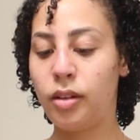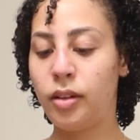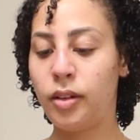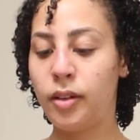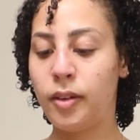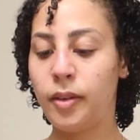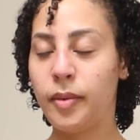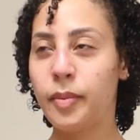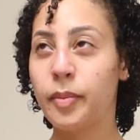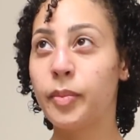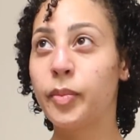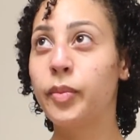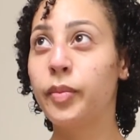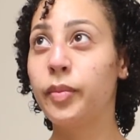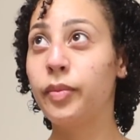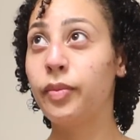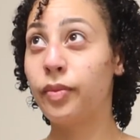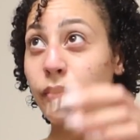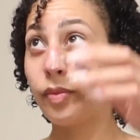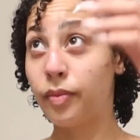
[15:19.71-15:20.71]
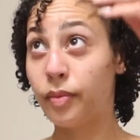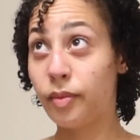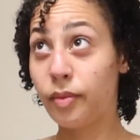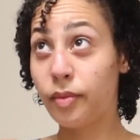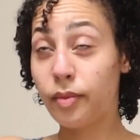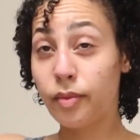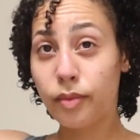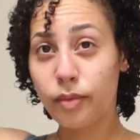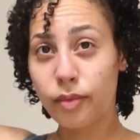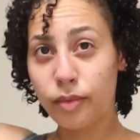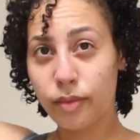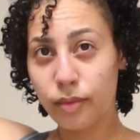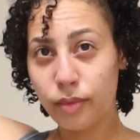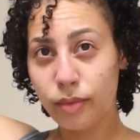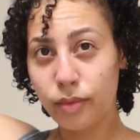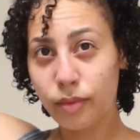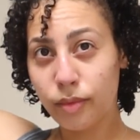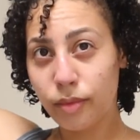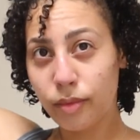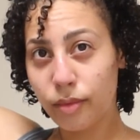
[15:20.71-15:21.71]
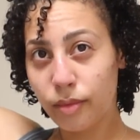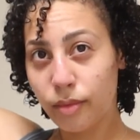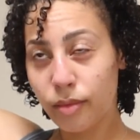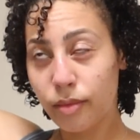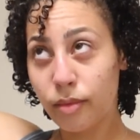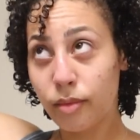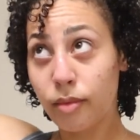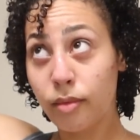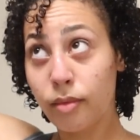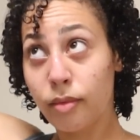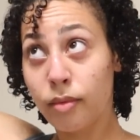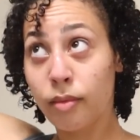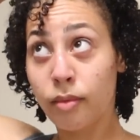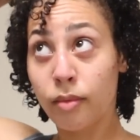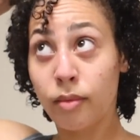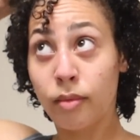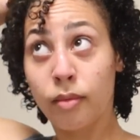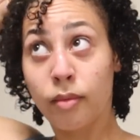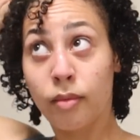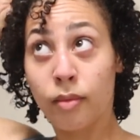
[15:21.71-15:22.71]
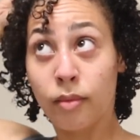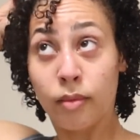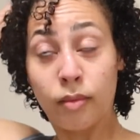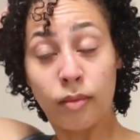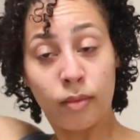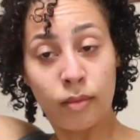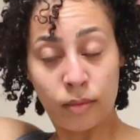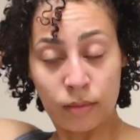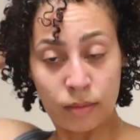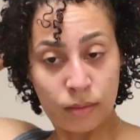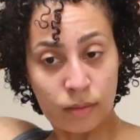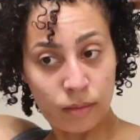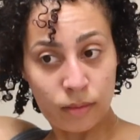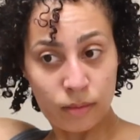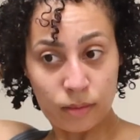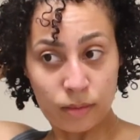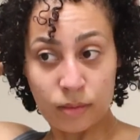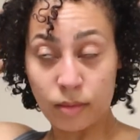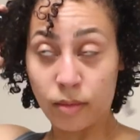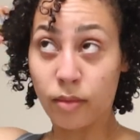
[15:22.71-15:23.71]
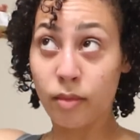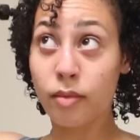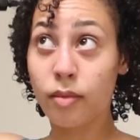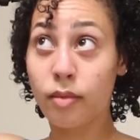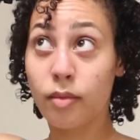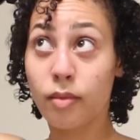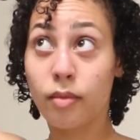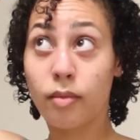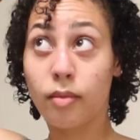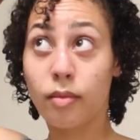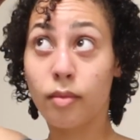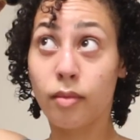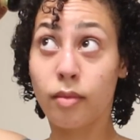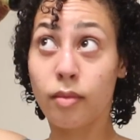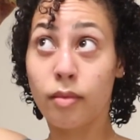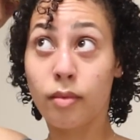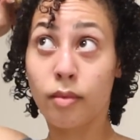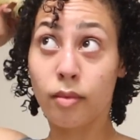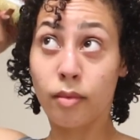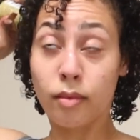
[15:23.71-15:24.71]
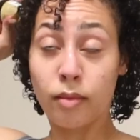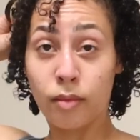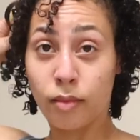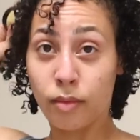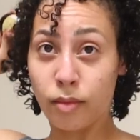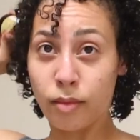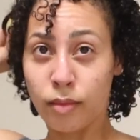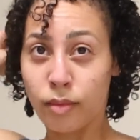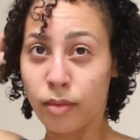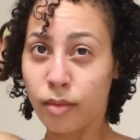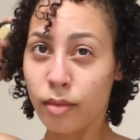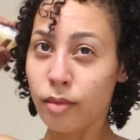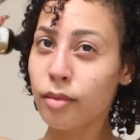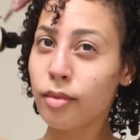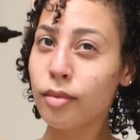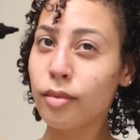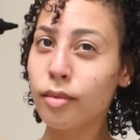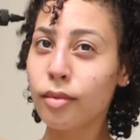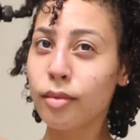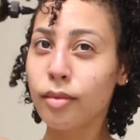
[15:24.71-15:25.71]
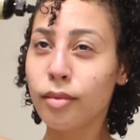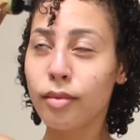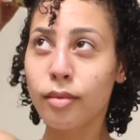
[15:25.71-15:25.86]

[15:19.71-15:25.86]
No one is speaking in this clip.